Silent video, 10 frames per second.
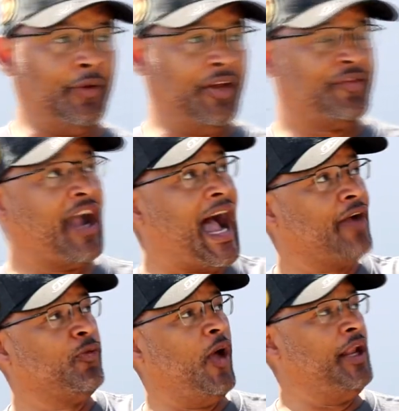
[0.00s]
If
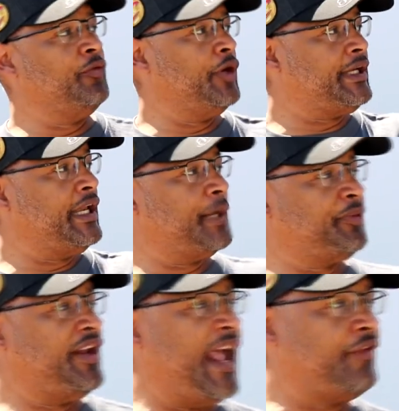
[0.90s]
God willing, we'll get
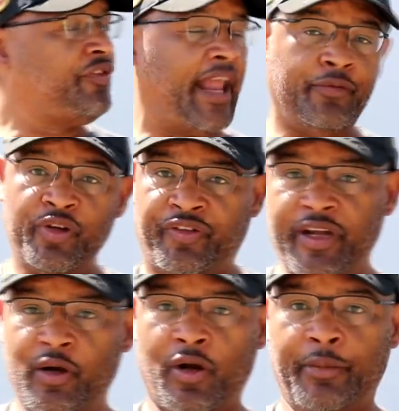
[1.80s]
up the next day. We
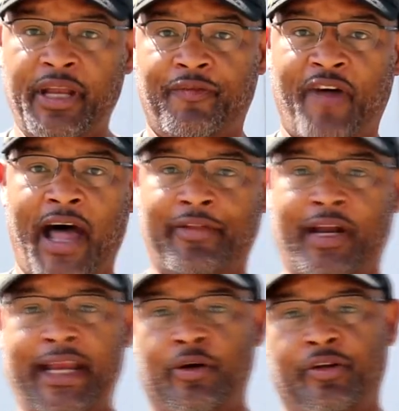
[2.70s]
still gonna be a father.
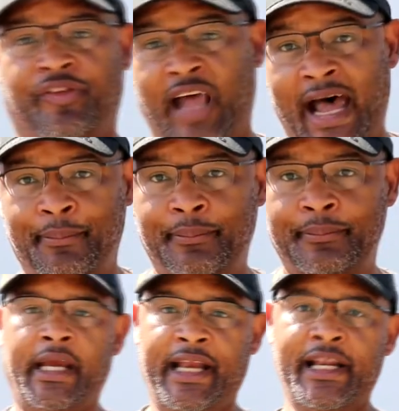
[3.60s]
It ain't gonna stop.
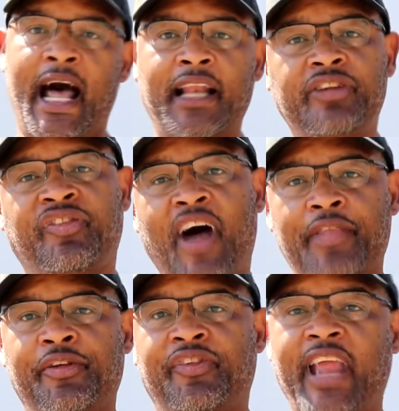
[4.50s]
Acknowledge
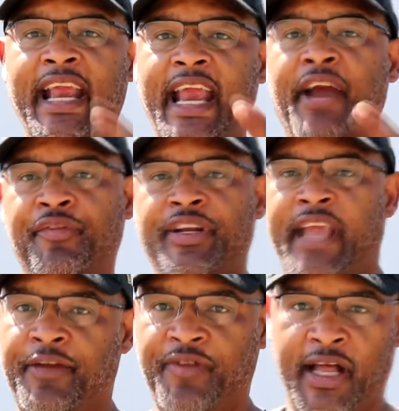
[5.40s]
Father's Day every
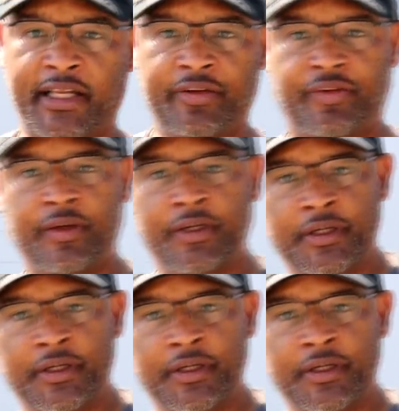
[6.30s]
day, fellas.